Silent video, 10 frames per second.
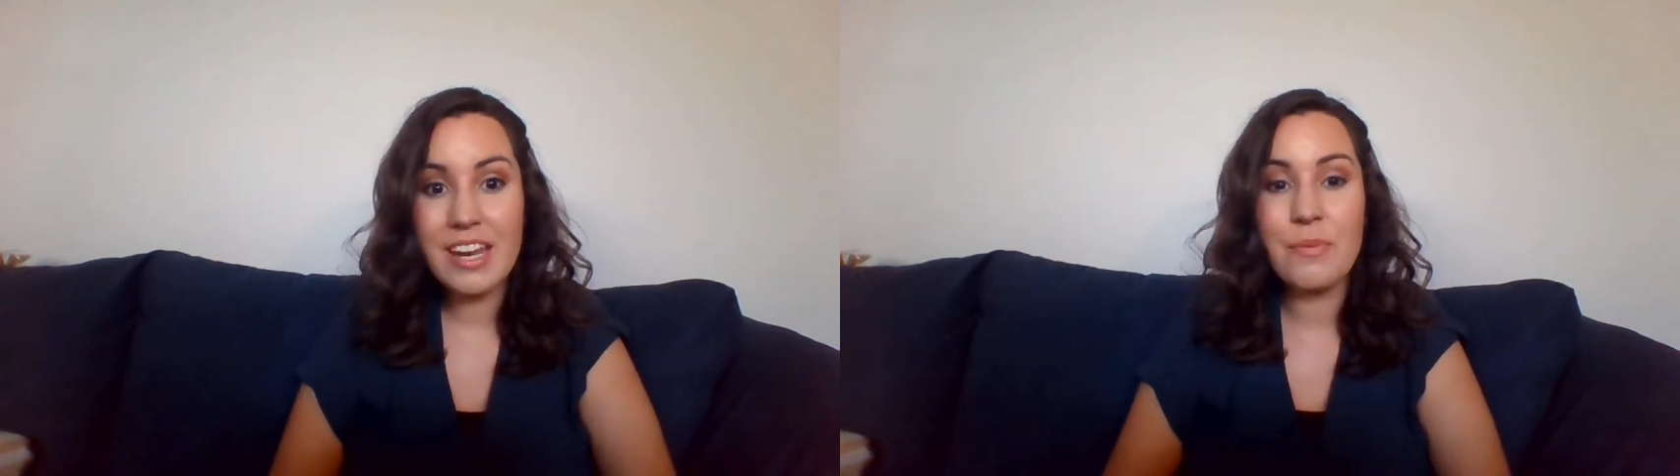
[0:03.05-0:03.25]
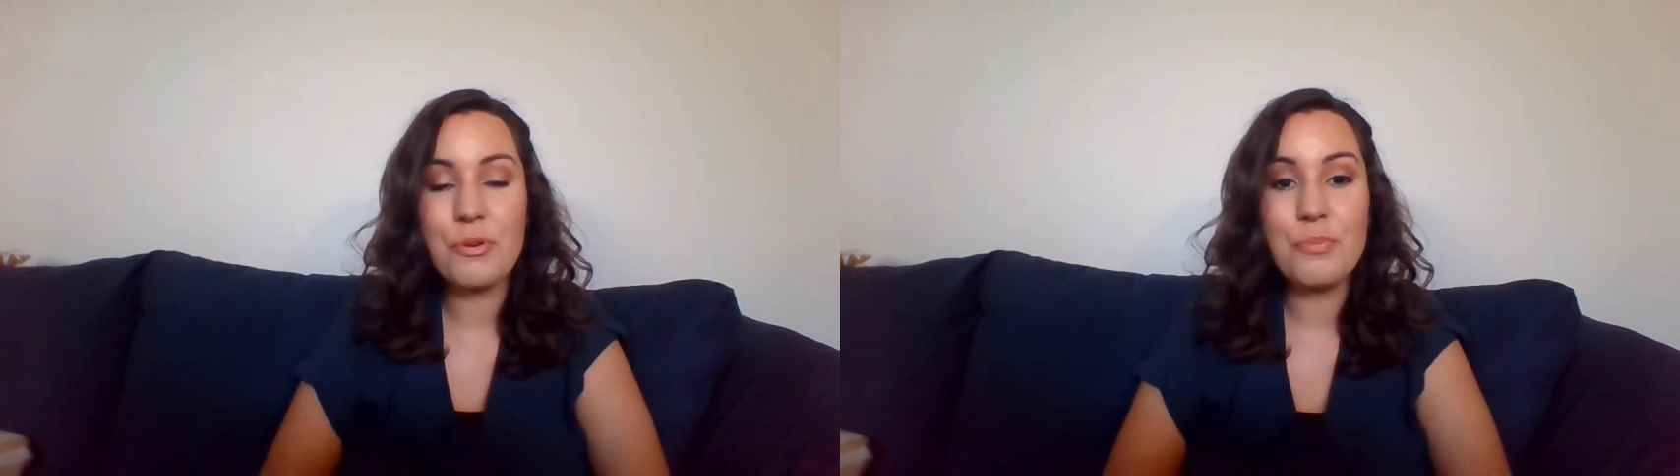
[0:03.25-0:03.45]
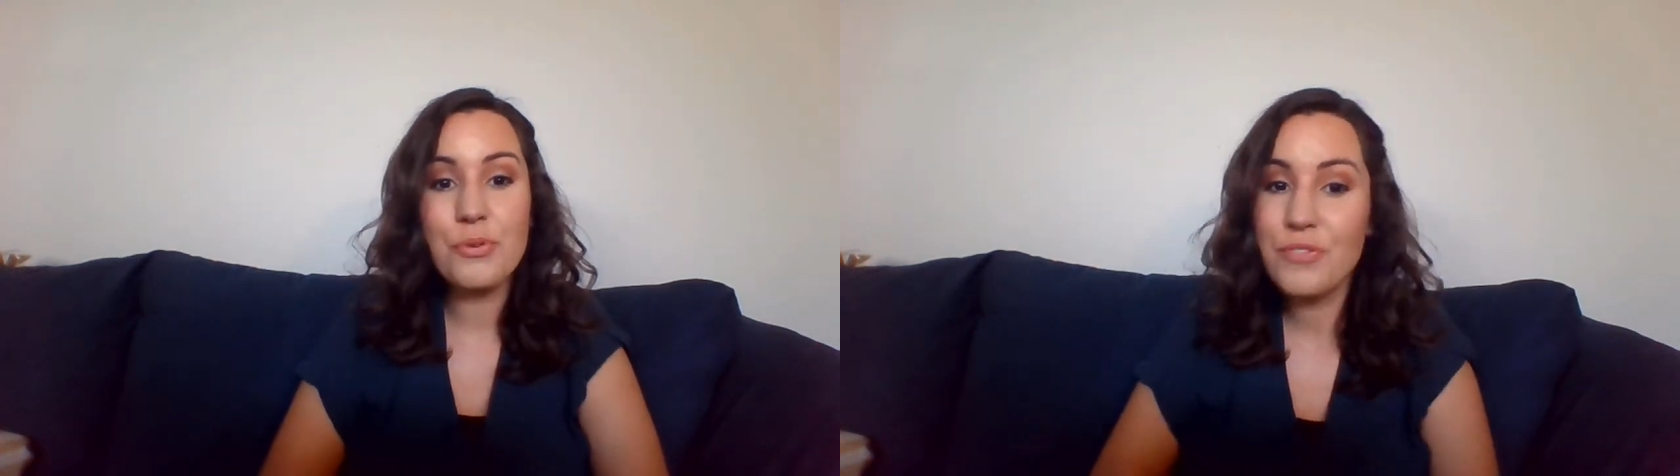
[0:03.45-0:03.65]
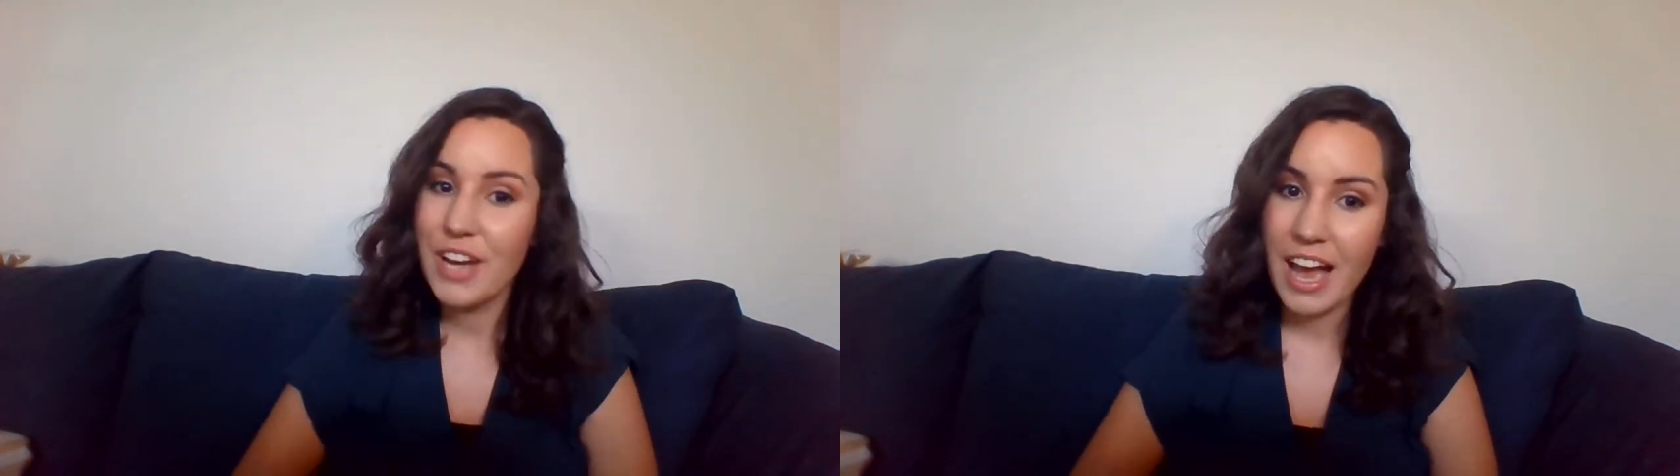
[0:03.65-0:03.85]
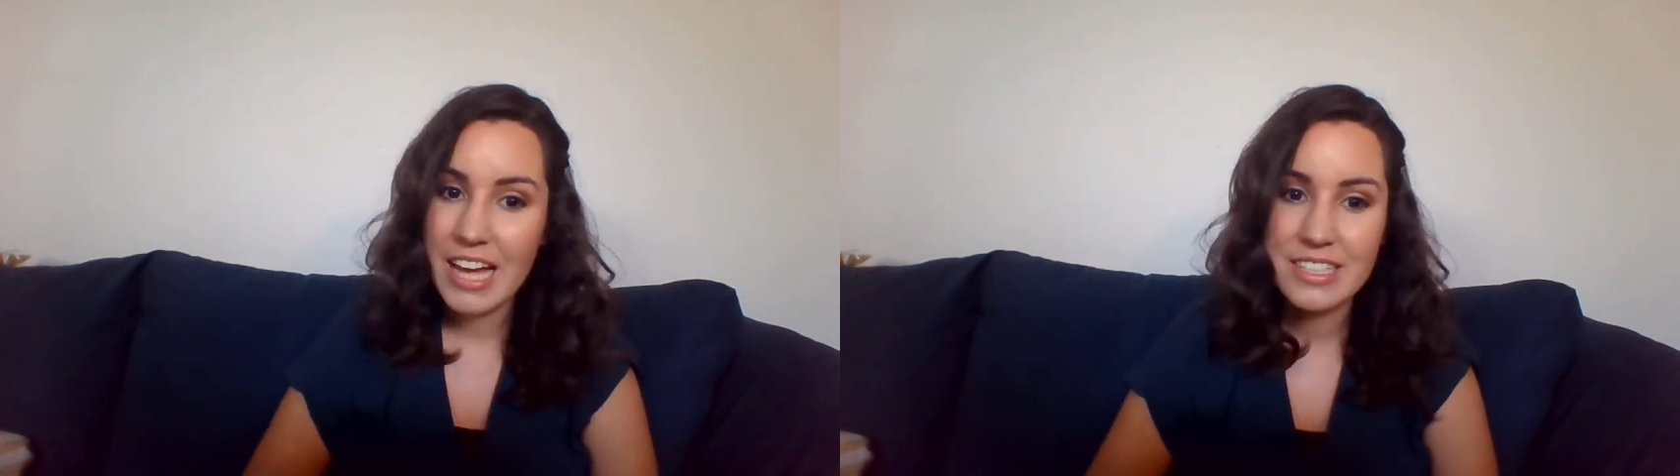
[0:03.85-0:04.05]
and we're moving
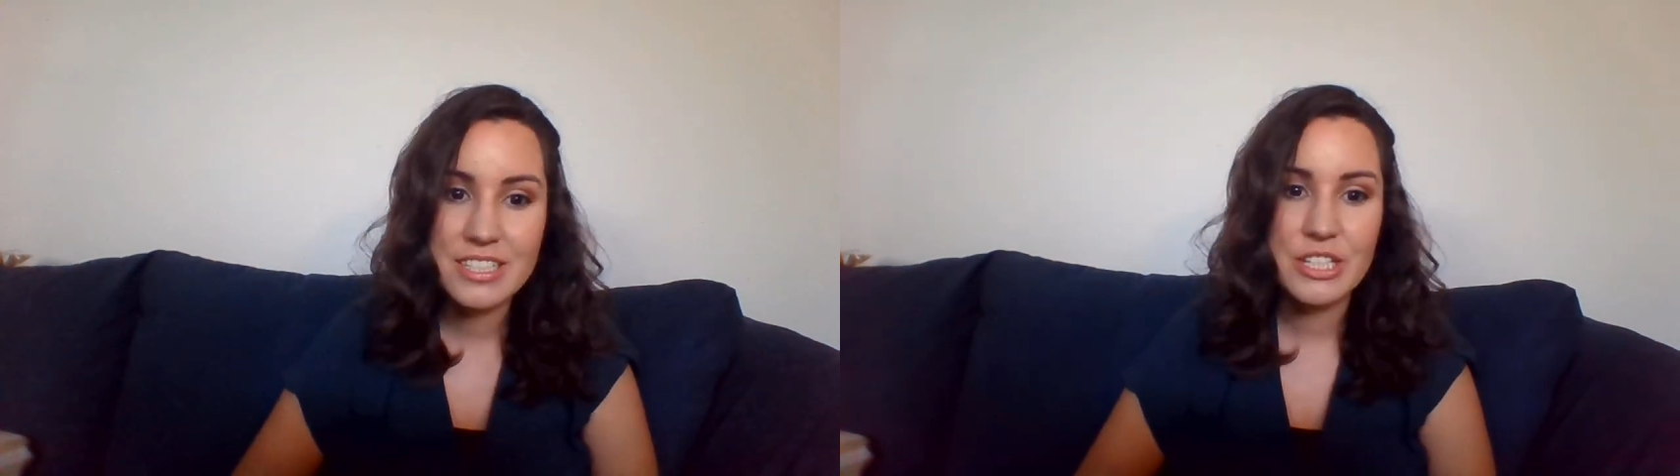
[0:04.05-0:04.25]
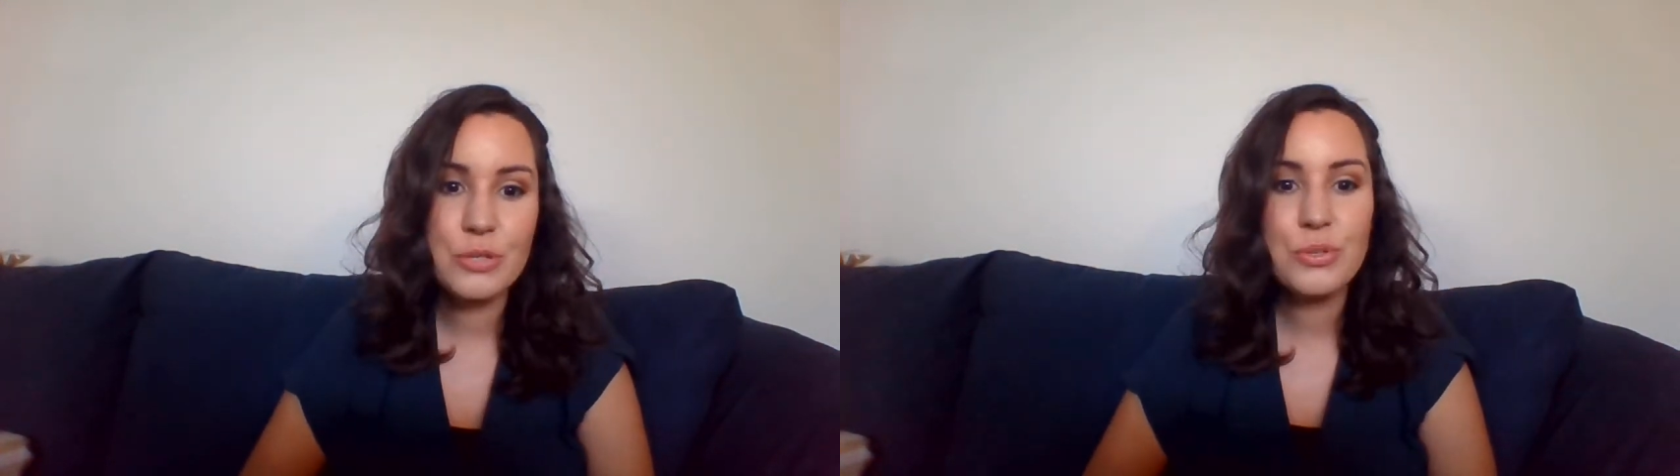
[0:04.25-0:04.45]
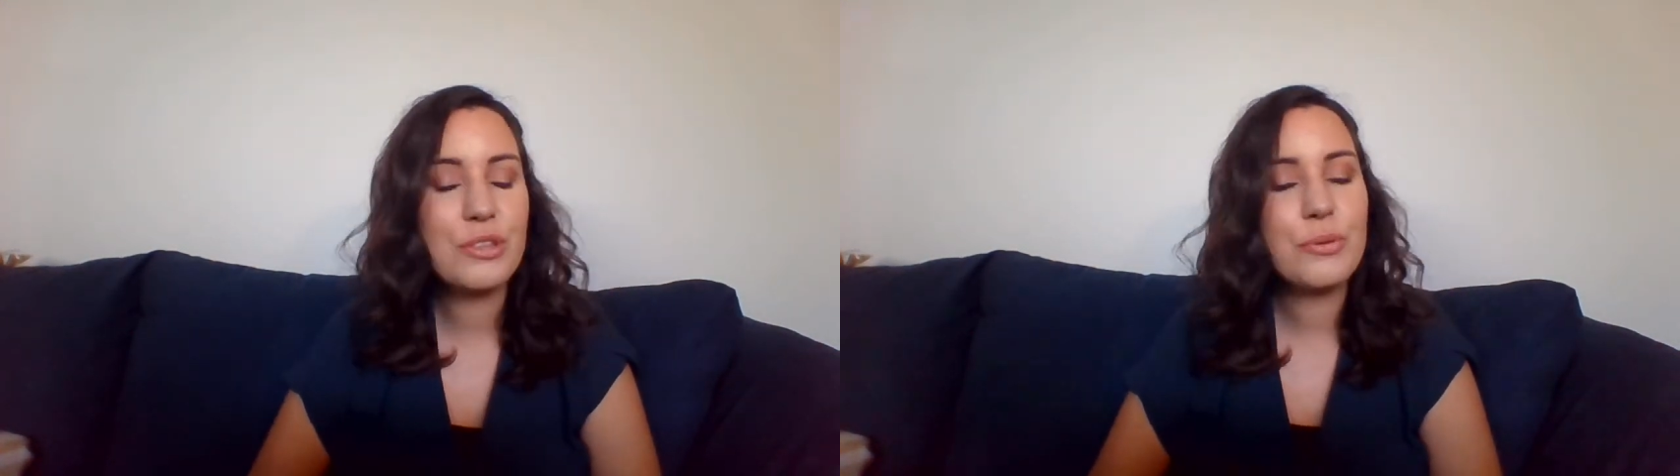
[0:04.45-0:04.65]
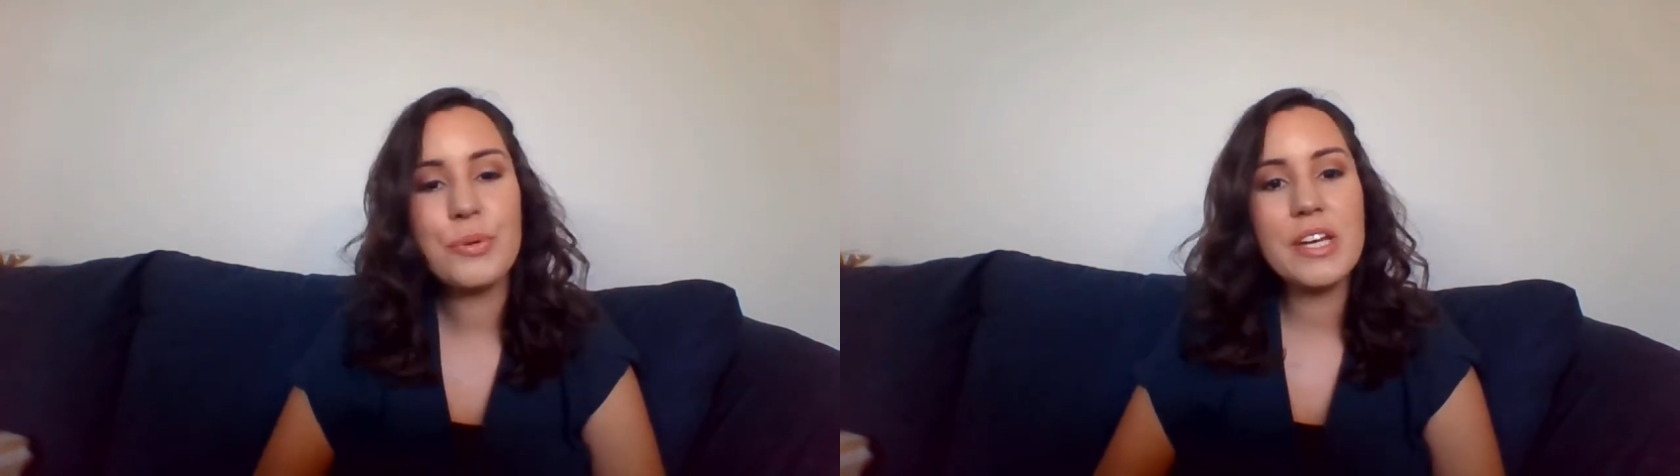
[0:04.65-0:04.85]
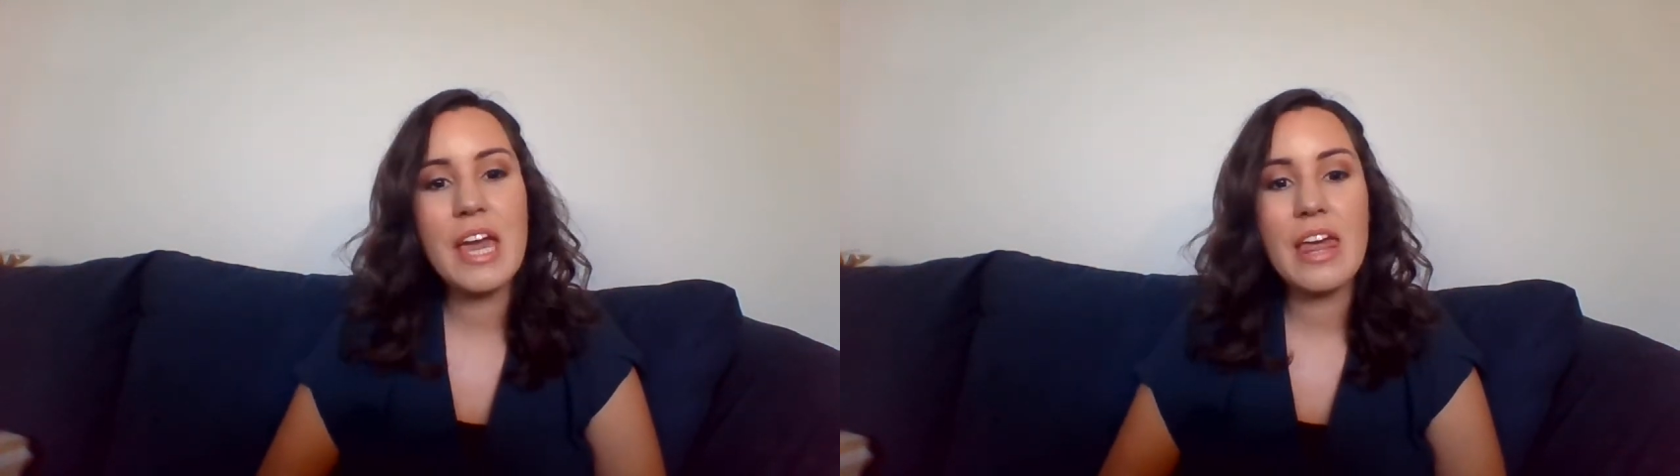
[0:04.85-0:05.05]
on to Unit
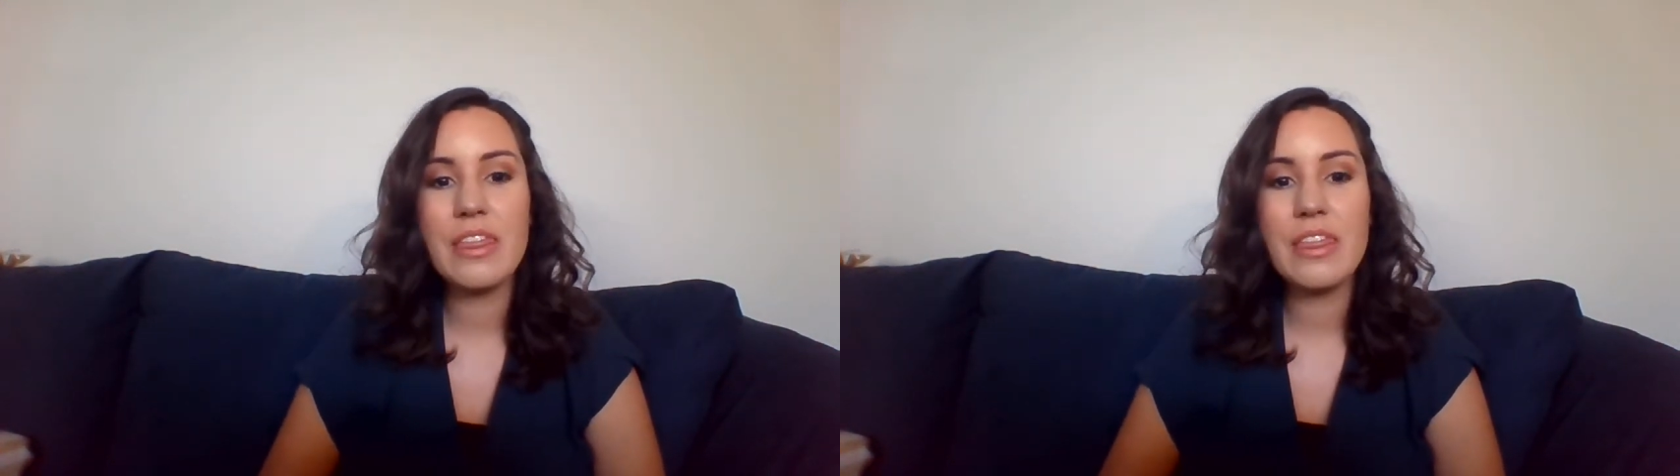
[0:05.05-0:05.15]
3,